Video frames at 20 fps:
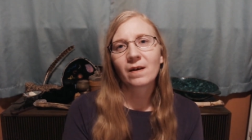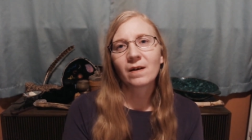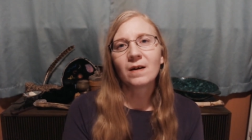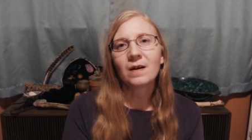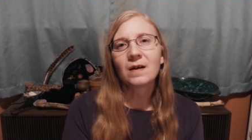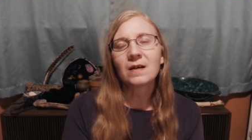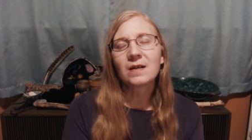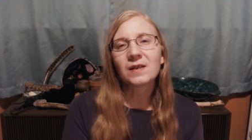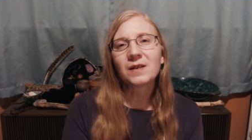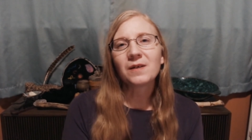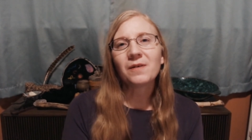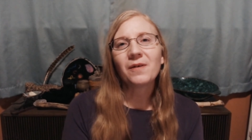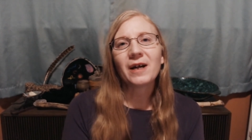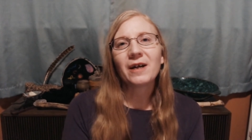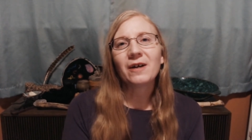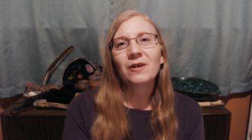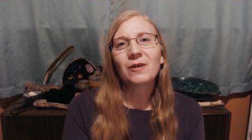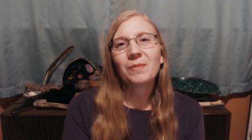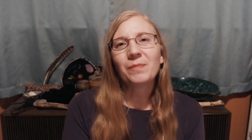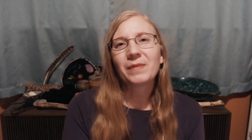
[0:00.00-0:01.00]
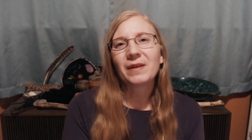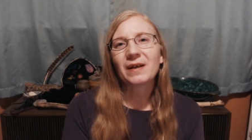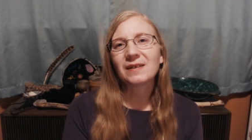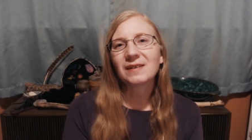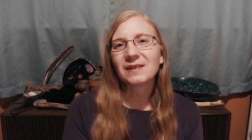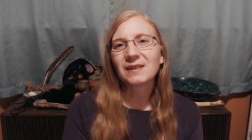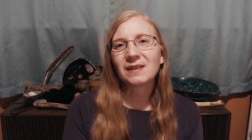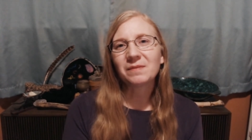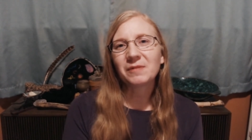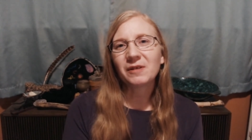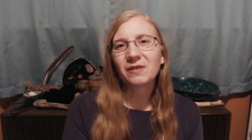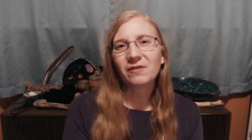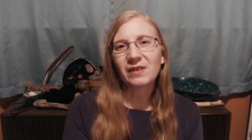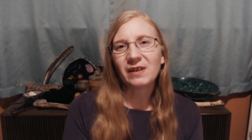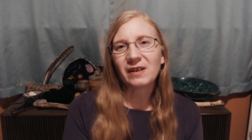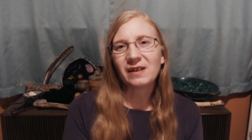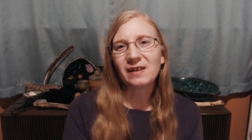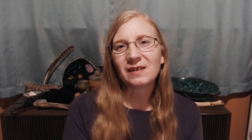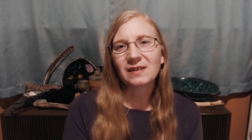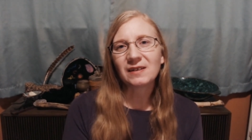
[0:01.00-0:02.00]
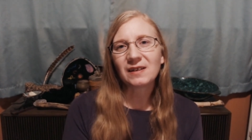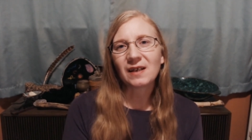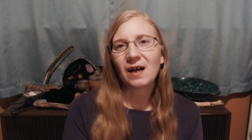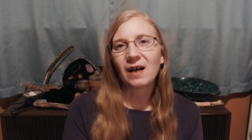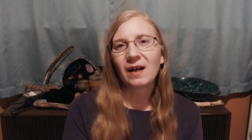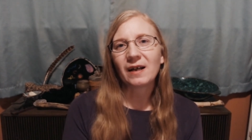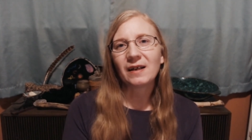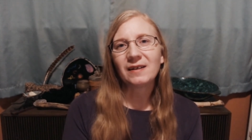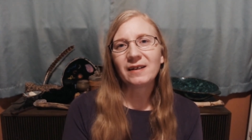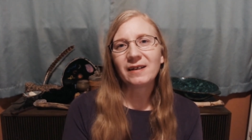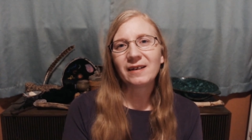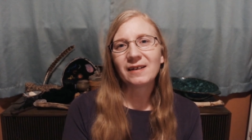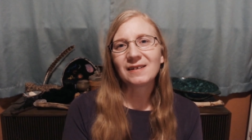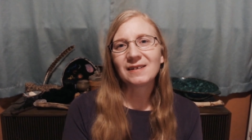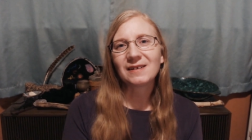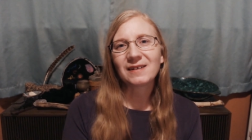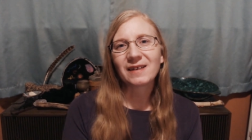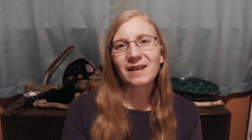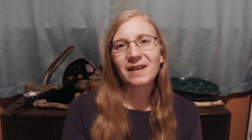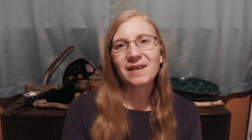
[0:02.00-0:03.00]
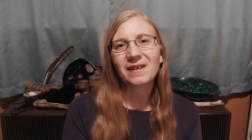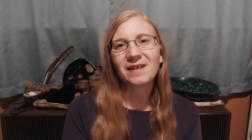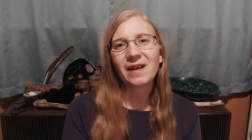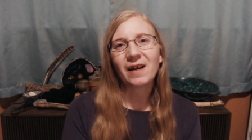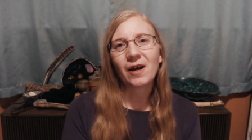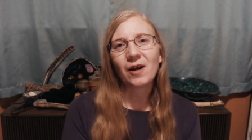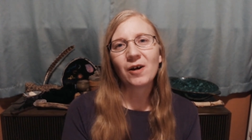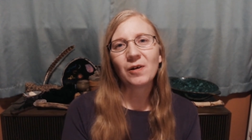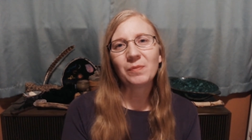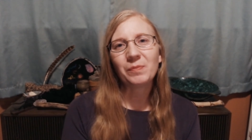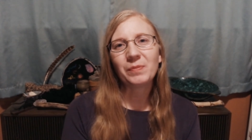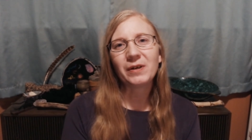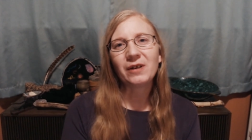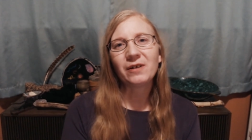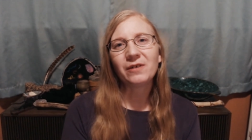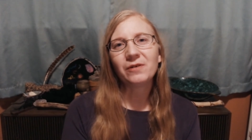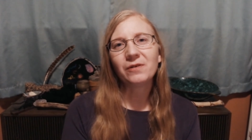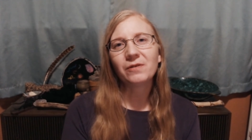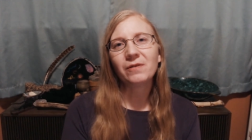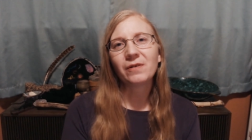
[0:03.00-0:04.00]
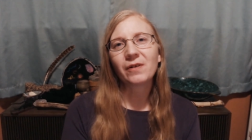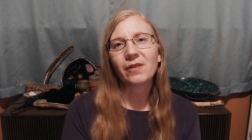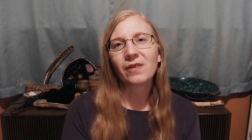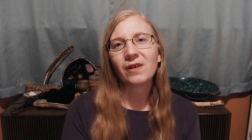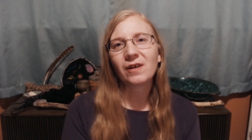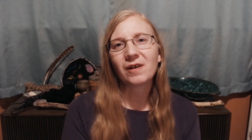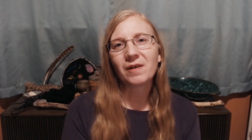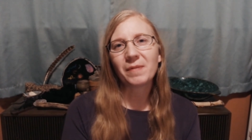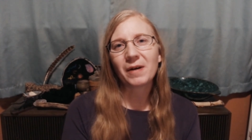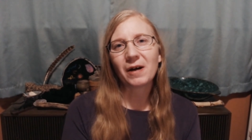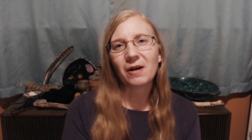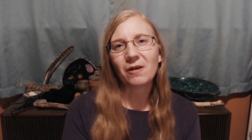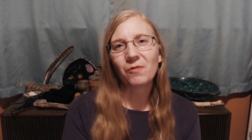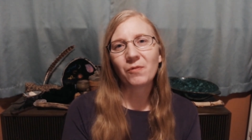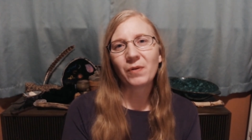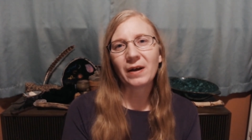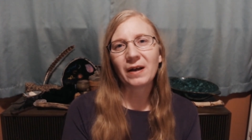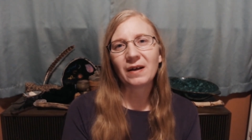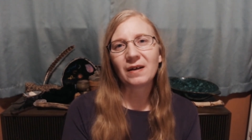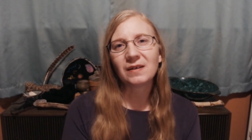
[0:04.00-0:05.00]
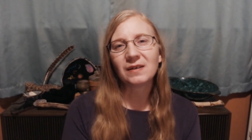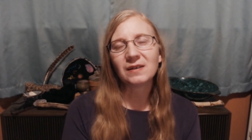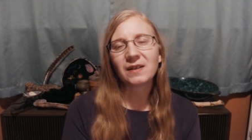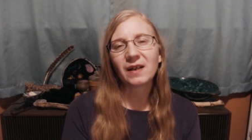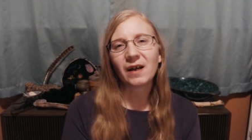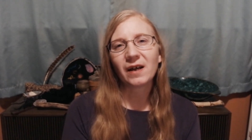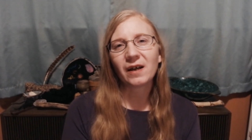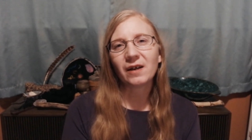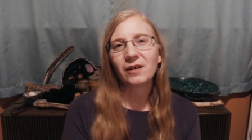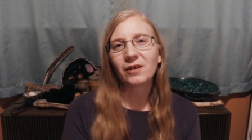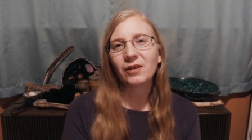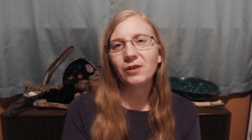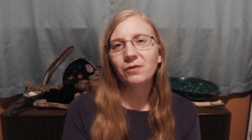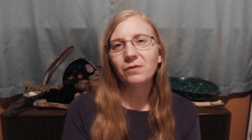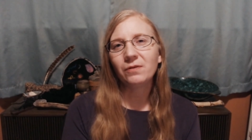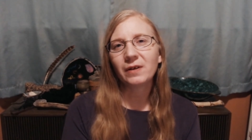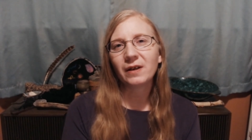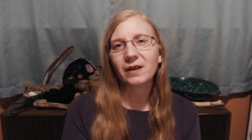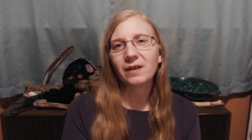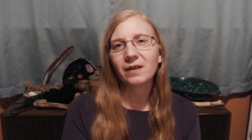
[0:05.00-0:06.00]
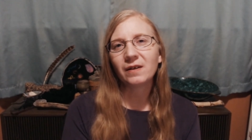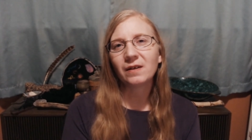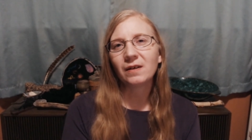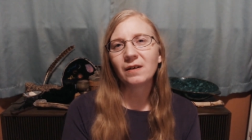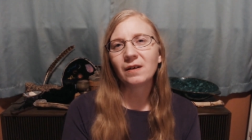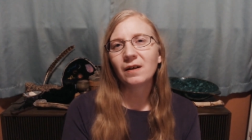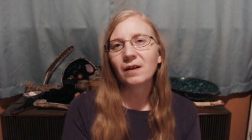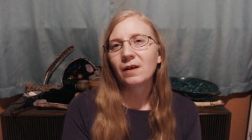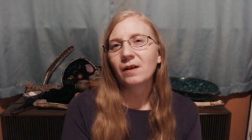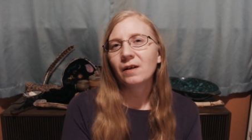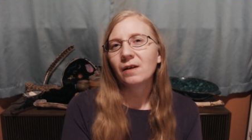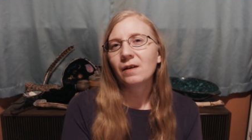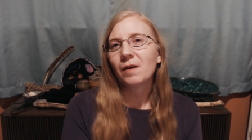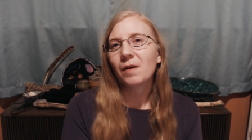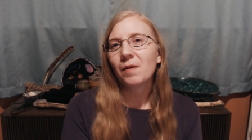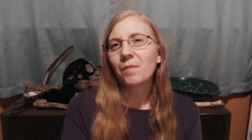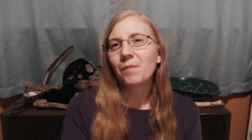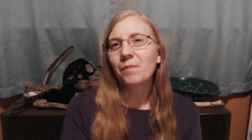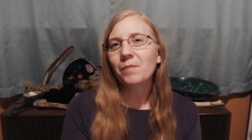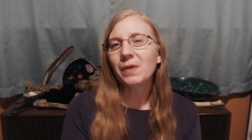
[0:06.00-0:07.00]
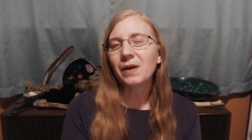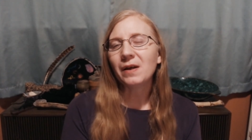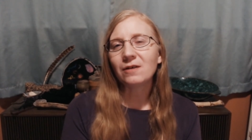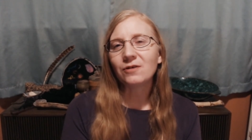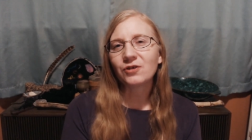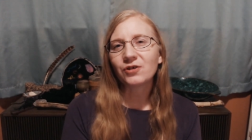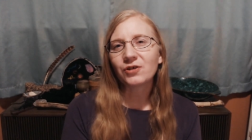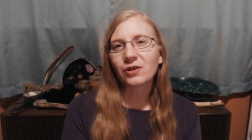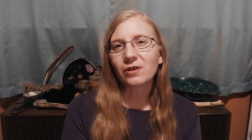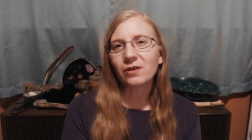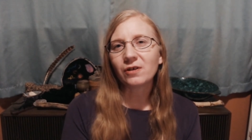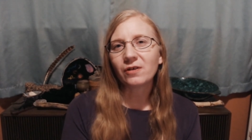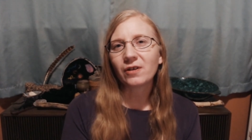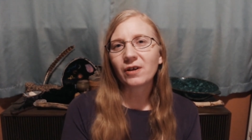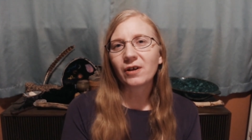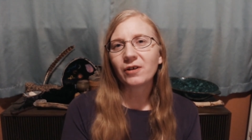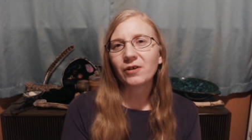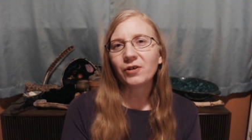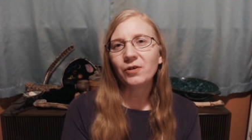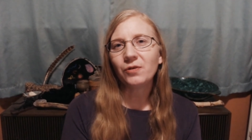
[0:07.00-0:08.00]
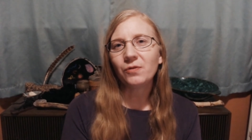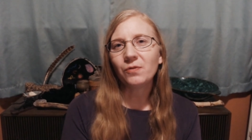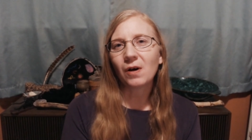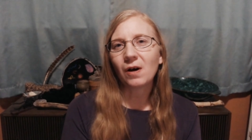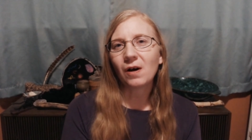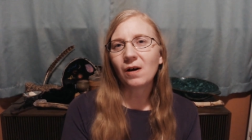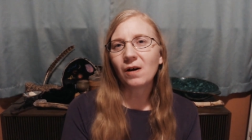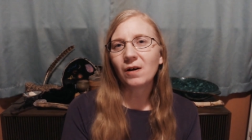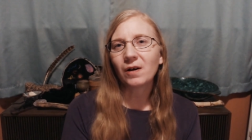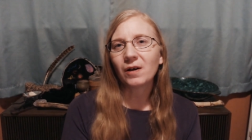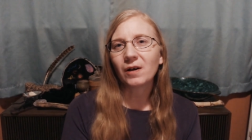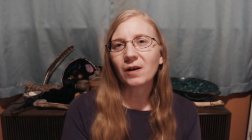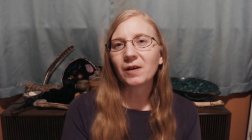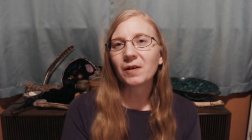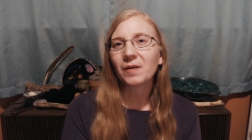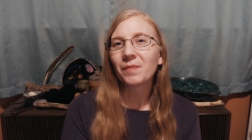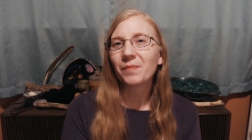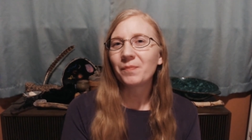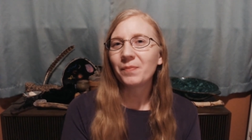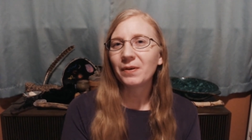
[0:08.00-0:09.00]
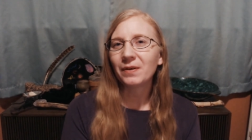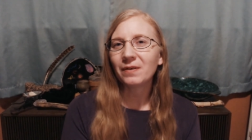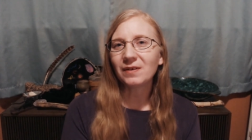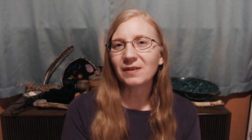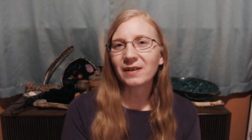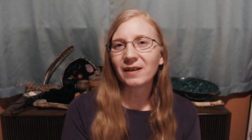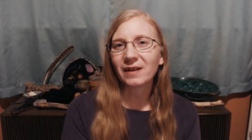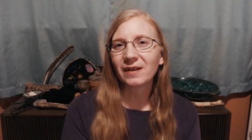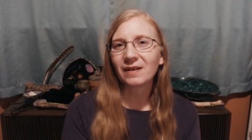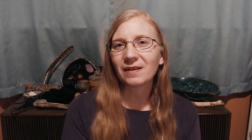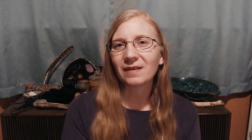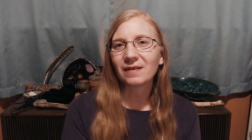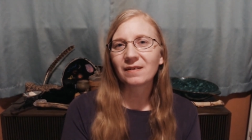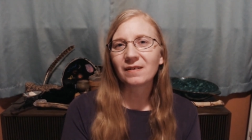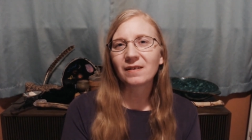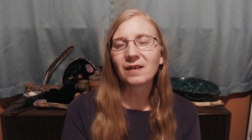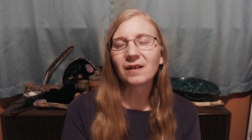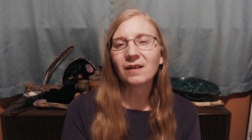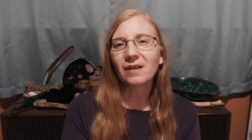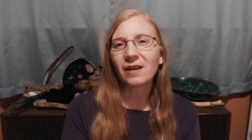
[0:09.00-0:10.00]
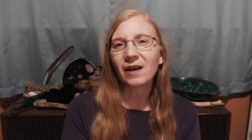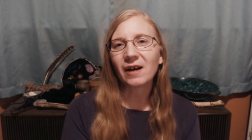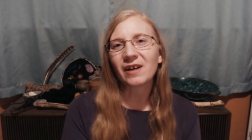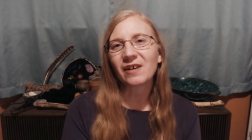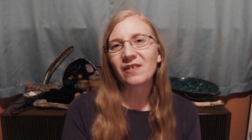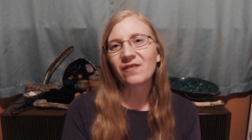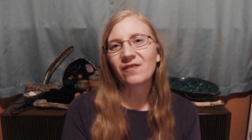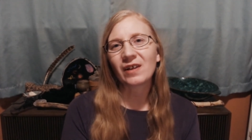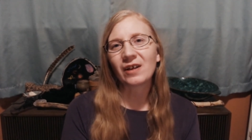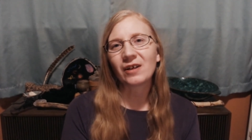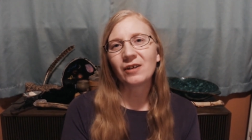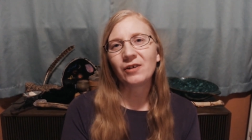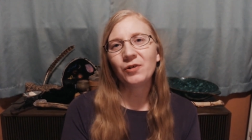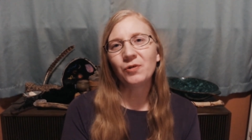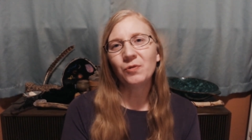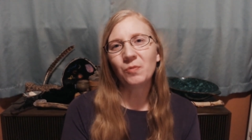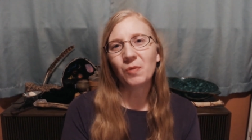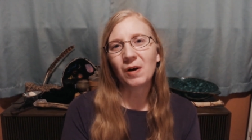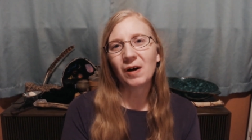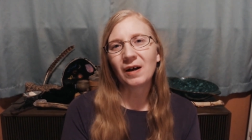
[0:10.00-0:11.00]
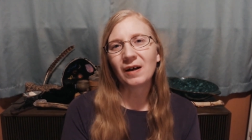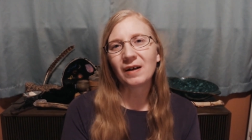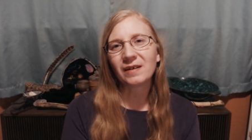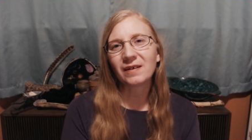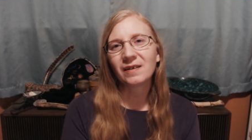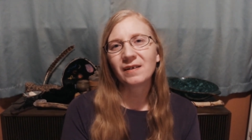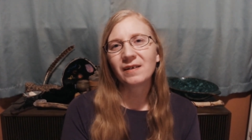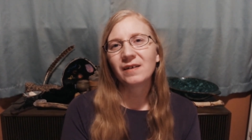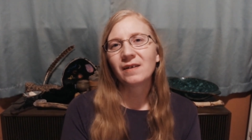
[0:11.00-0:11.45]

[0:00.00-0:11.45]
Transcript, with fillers: So I hope that some of these ideas can help you think about ways that you can make sure that you are building the life that you want,